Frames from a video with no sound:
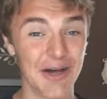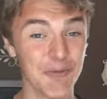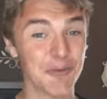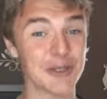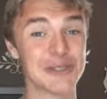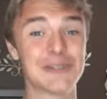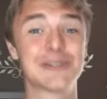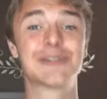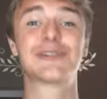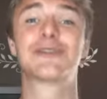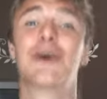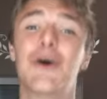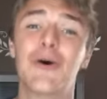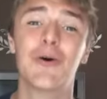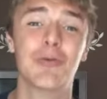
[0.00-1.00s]
help us
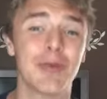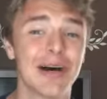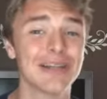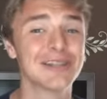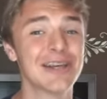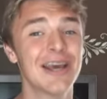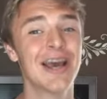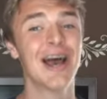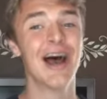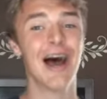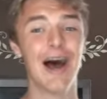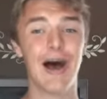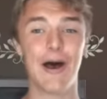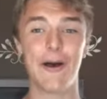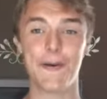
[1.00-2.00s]
so much
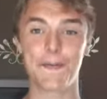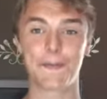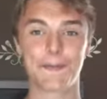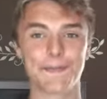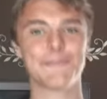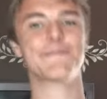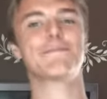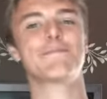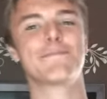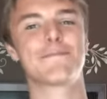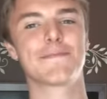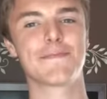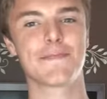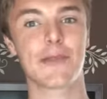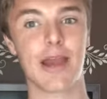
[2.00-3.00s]
um
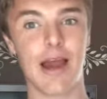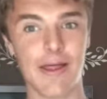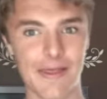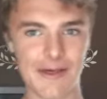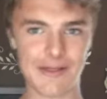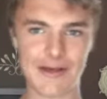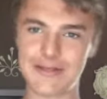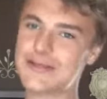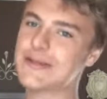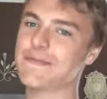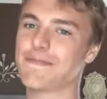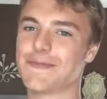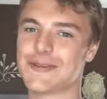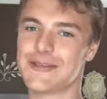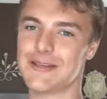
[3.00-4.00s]
i think that's
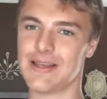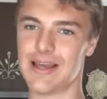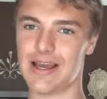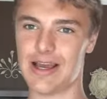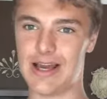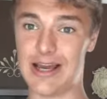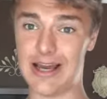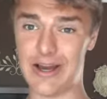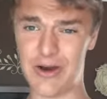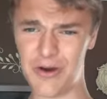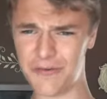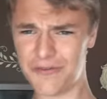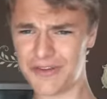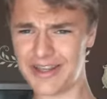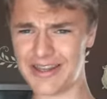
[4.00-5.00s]
it uh
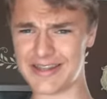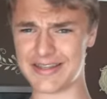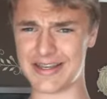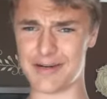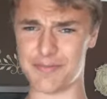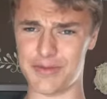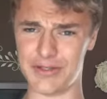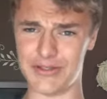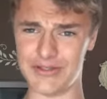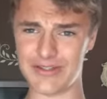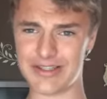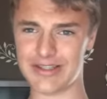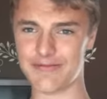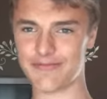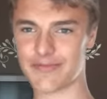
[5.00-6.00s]
hopefully this
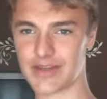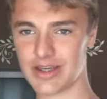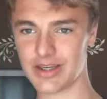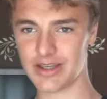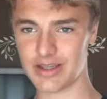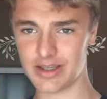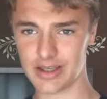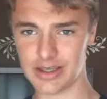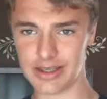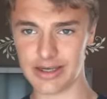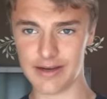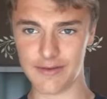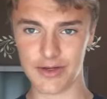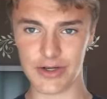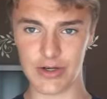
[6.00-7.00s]
uploads
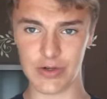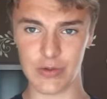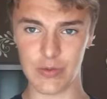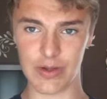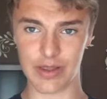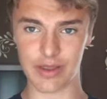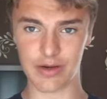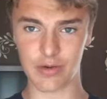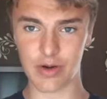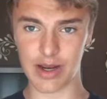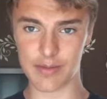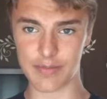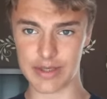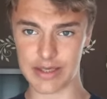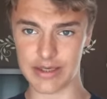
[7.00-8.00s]
you never know with
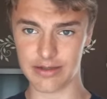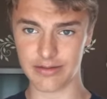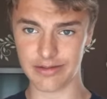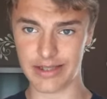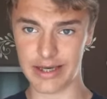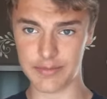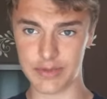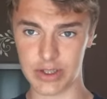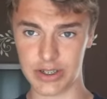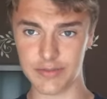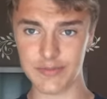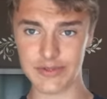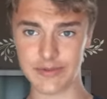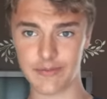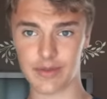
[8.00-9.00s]
crappy
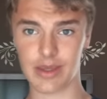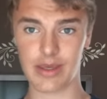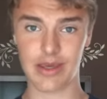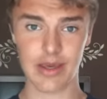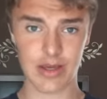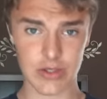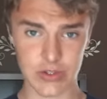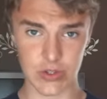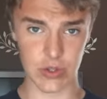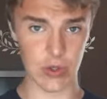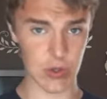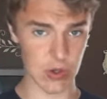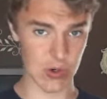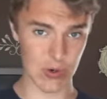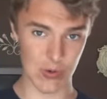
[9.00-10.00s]
laptops
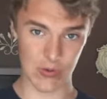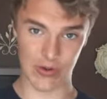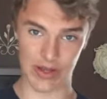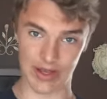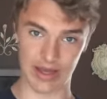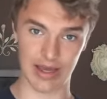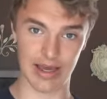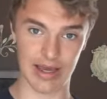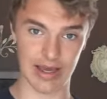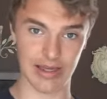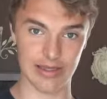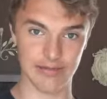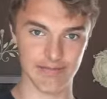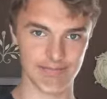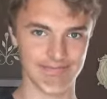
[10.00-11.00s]
so
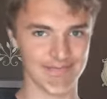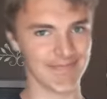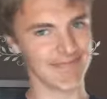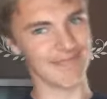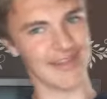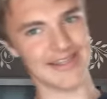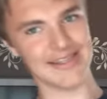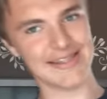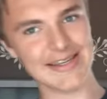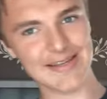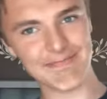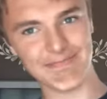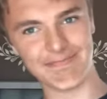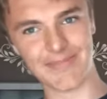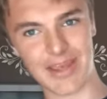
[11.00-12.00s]
uh this is
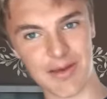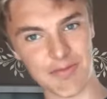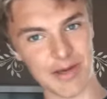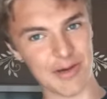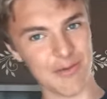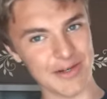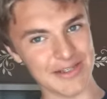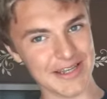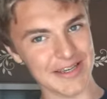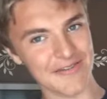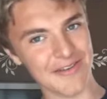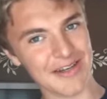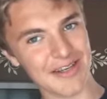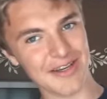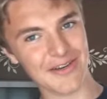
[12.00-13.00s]
it my one
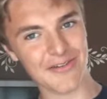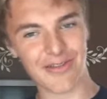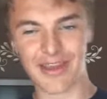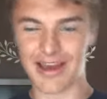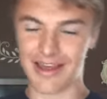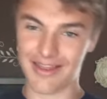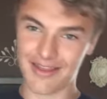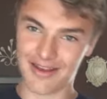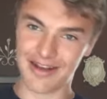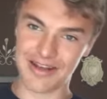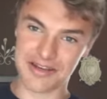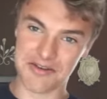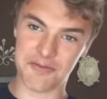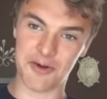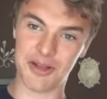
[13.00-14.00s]
take video. I thought
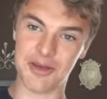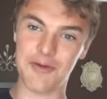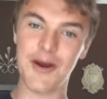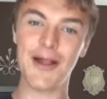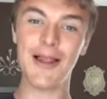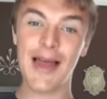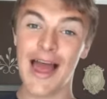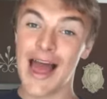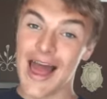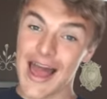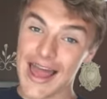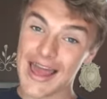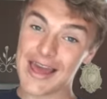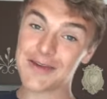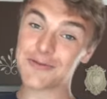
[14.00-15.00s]
I did really well.
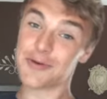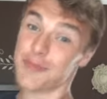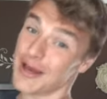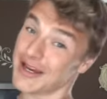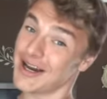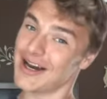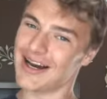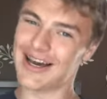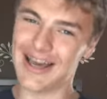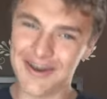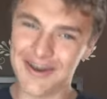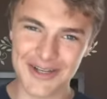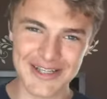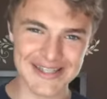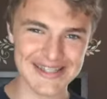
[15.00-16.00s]
And Rebecca,
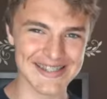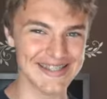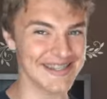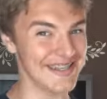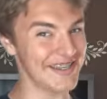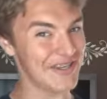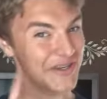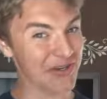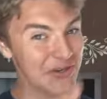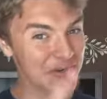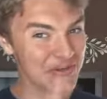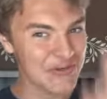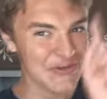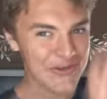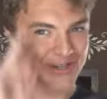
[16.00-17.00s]
I will see
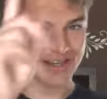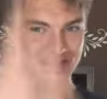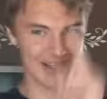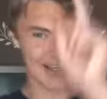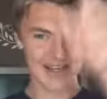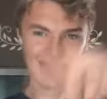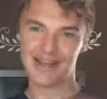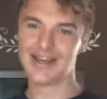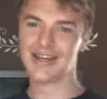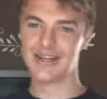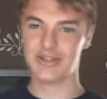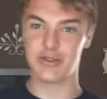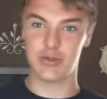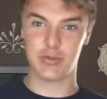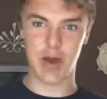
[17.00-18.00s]
you
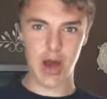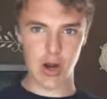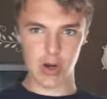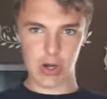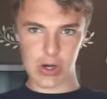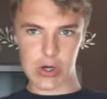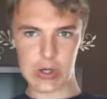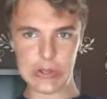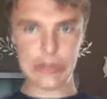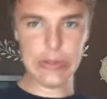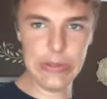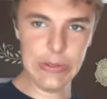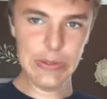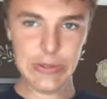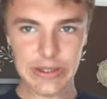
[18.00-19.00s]

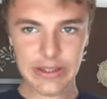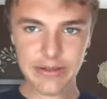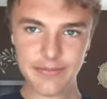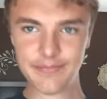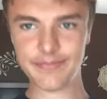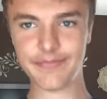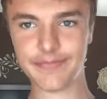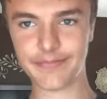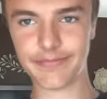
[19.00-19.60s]
tomorrow.